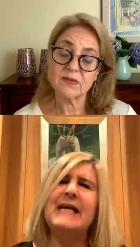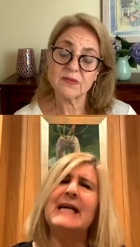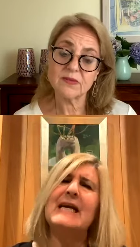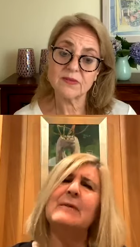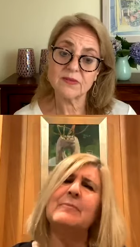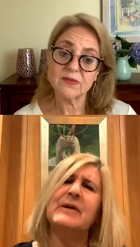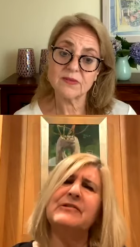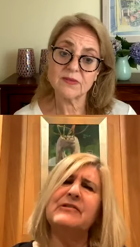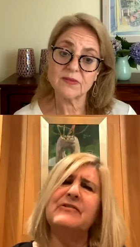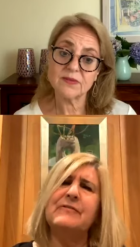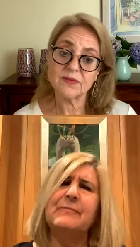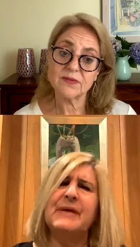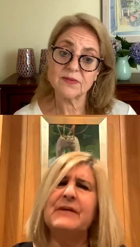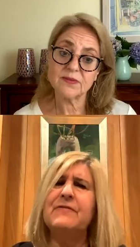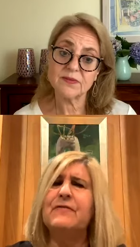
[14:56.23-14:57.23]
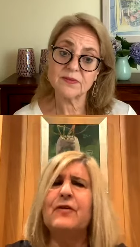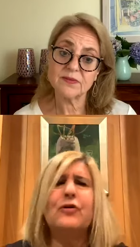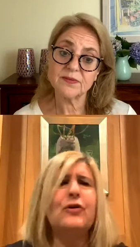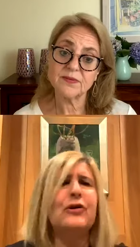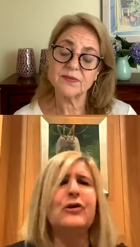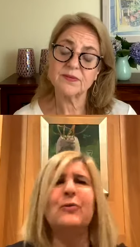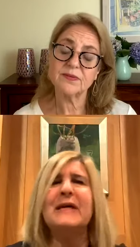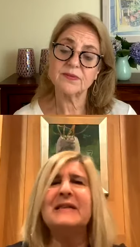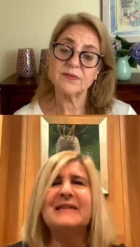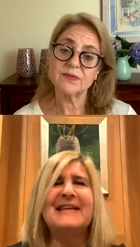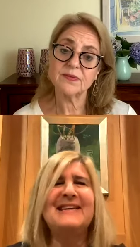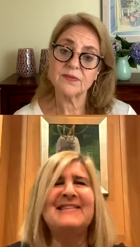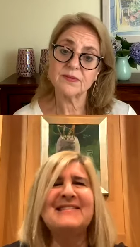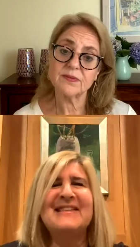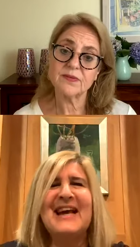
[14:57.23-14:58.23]
Speaker 1: it must have been for her to at
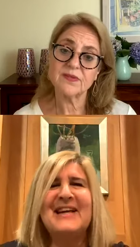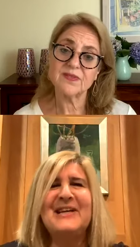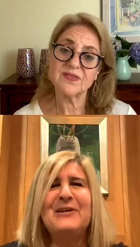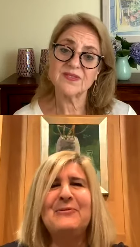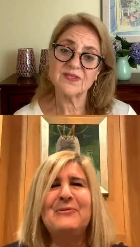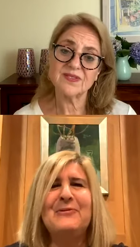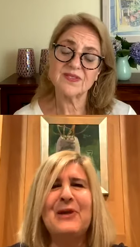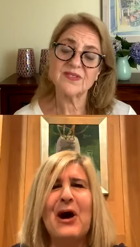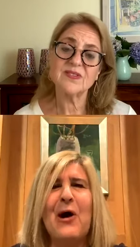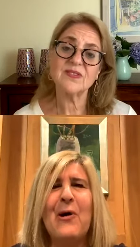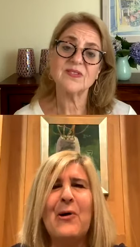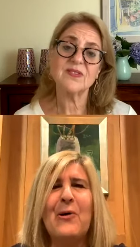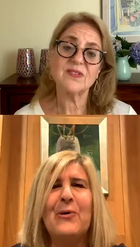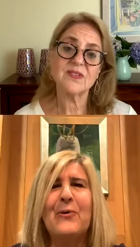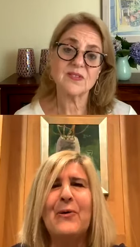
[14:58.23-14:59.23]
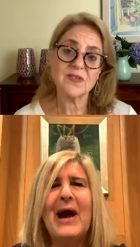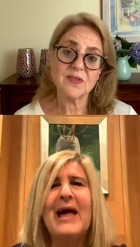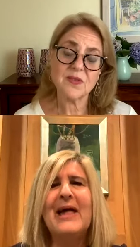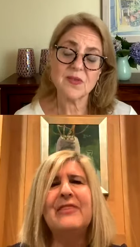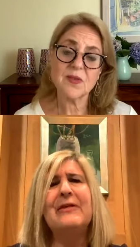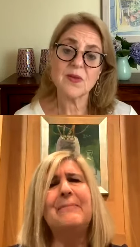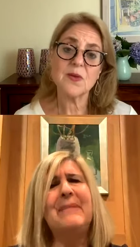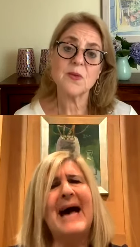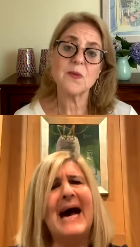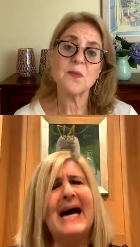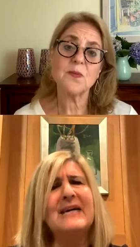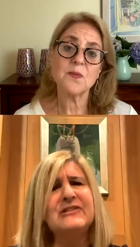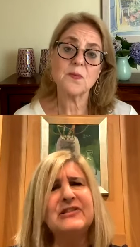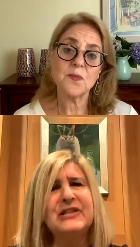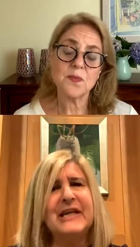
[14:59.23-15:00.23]
least let you know the
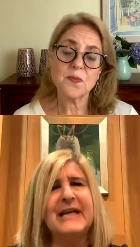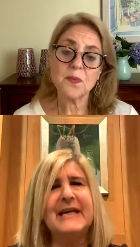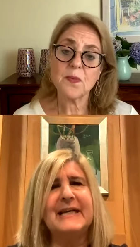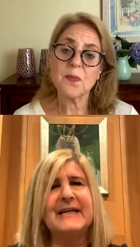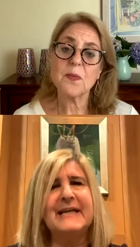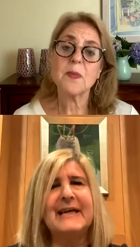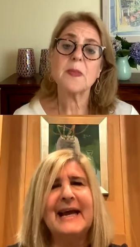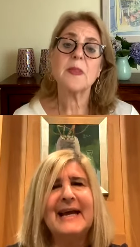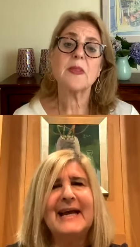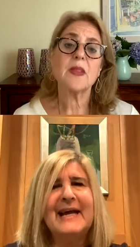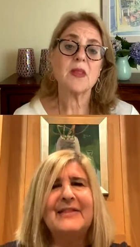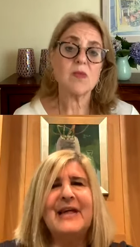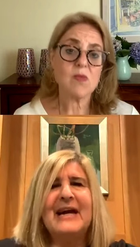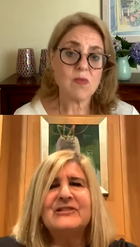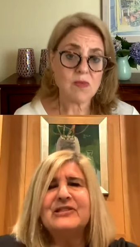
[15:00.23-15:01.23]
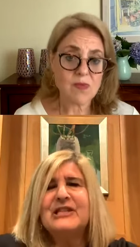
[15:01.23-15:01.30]
passion that she